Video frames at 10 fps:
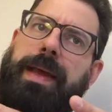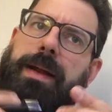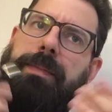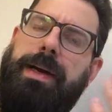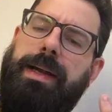
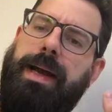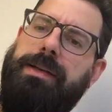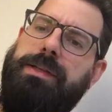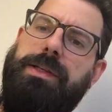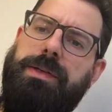And I might
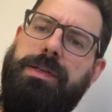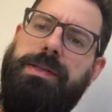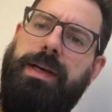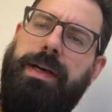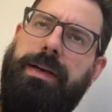ask you to
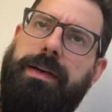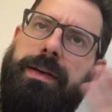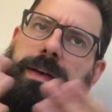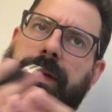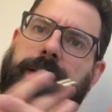say,
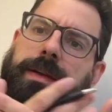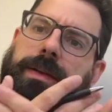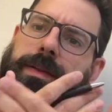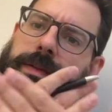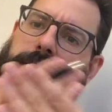
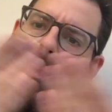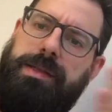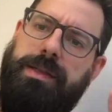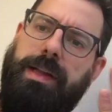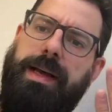this
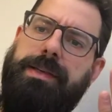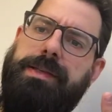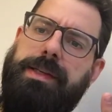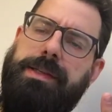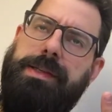
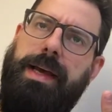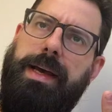slice is